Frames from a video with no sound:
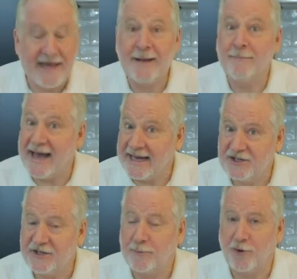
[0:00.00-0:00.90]
Then back
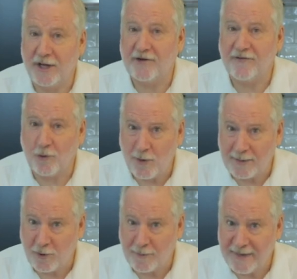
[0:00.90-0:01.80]
into the broiler for
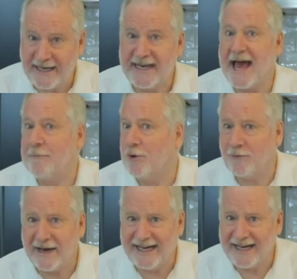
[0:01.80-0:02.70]
1 more minute and we're
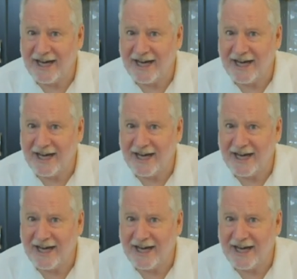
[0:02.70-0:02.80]
ready to